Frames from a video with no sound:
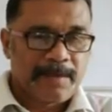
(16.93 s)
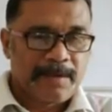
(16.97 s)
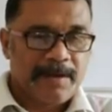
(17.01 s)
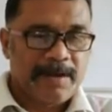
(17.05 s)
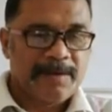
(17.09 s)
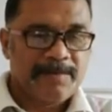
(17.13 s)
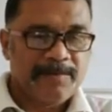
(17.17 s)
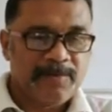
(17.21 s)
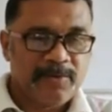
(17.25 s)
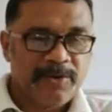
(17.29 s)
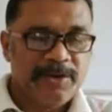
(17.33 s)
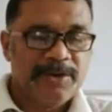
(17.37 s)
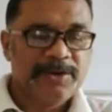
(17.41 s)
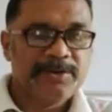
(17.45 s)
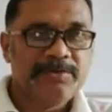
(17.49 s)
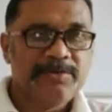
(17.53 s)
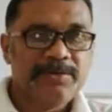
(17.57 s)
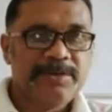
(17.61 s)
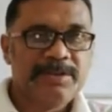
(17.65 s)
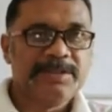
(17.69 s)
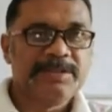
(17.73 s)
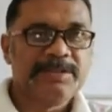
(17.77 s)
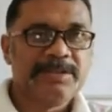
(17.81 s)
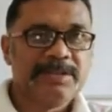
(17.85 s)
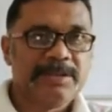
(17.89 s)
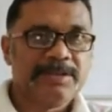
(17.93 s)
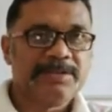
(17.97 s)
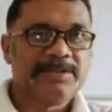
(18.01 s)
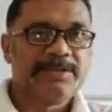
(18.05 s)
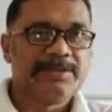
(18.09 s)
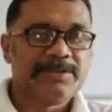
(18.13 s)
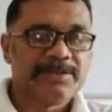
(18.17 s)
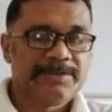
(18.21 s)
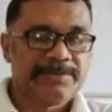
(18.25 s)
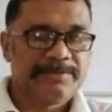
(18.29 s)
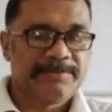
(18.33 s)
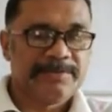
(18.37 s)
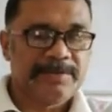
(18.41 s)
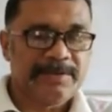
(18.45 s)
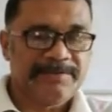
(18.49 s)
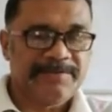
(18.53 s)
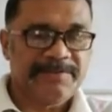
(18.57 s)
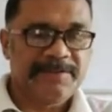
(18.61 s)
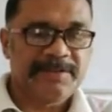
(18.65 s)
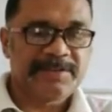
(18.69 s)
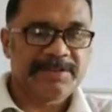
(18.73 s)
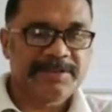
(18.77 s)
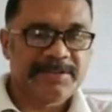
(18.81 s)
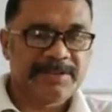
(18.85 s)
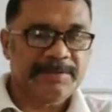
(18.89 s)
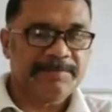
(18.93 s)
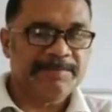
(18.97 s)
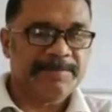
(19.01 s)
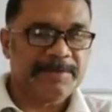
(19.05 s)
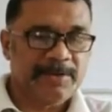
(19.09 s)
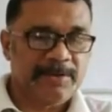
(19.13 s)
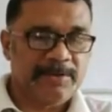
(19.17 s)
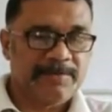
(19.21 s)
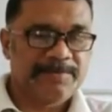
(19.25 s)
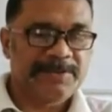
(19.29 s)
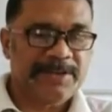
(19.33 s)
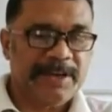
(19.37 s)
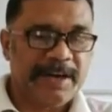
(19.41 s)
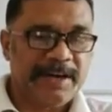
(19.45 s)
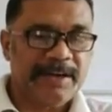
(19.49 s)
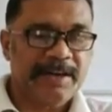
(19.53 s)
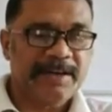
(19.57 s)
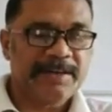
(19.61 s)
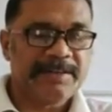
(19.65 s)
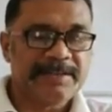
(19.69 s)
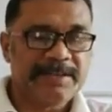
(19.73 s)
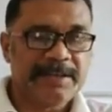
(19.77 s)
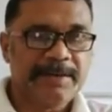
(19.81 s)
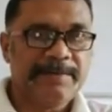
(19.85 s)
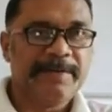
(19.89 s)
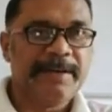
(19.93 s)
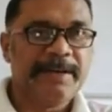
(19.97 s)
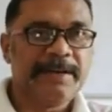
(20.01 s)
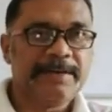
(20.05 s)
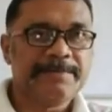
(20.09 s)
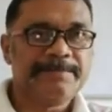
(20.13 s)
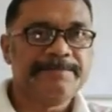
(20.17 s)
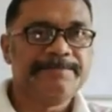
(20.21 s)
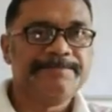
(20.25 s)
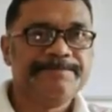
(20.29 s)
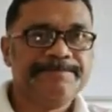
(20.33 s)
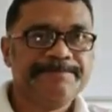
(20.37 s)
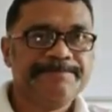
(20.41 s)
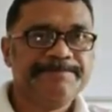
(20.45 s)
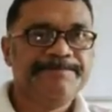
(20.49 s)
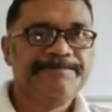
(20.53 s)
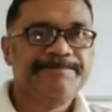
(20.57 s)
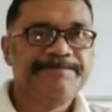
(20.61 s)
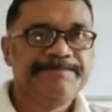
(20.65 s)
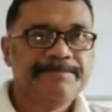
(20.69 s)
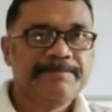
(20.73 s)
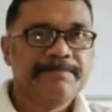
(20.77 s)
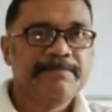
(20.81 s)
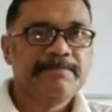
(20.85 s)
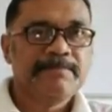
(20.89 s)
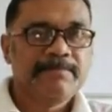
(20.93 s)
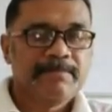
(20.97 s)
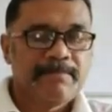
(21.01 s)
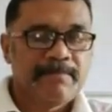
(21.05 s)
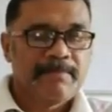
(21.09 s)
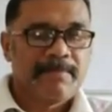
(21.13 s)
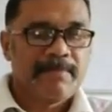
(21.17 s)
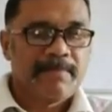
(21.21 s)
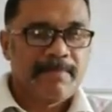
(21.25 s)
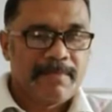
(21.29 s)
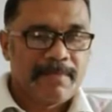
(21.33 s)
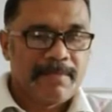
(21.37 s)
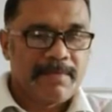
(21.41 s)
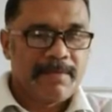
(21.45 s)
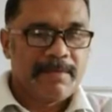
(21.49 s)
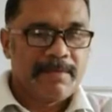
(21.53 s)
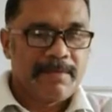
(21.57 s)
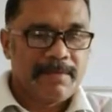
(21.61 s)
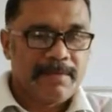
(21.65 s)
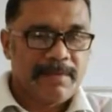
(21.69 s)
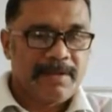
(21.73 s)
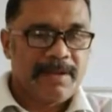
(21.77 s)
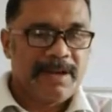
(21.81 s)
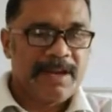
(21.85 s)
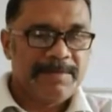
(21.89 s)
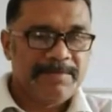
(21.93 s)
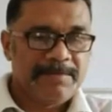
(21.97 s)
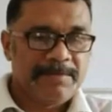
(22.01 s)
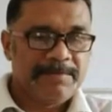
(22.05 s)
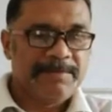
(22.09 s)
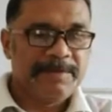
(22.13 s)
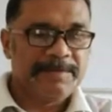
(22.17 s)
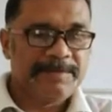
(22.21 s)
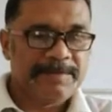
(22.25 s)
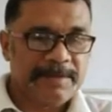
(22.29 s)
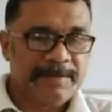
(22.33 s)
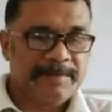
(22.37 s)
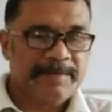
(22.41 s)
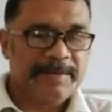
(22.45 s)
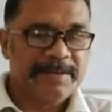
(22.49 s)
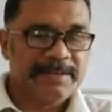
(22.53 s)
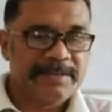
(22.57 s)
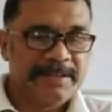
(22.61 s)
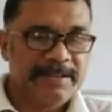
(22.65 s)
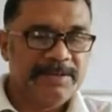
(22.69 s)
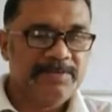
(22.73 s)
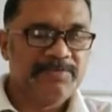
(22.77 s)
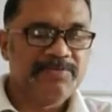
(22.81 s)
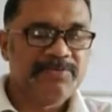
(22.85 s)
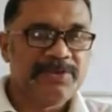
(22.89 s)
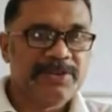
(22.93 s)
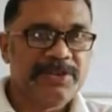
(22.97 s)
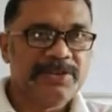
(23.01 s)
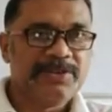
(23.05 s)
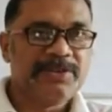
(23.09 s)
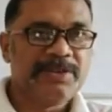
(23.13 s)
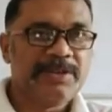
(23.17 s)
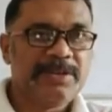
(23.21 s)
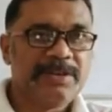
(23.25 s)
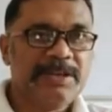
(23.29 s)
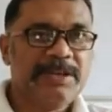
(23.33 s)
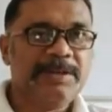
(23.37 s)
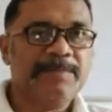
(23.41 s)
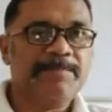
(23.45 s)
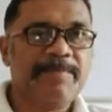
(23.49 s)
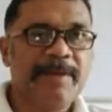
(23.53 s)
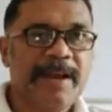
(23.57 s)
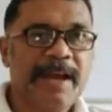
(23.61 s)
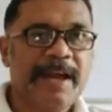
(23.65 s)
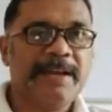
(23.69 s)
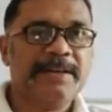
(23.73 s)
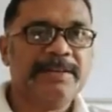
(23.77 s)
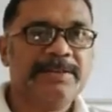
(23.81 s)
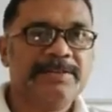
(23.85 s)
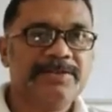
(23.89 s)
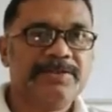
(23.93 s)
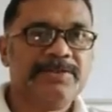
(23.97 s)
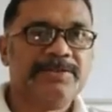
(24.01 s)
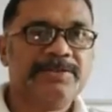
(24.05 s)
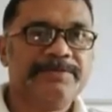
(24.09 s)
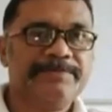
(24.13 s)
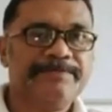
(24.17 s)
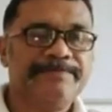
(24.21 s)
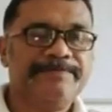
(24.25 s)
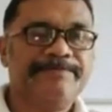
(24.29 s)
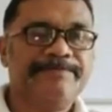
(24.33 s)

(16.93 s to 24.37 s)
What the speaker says: I am going to discuss the first chapter of Standard 7. The name of the chapter is Nutrition in Plants.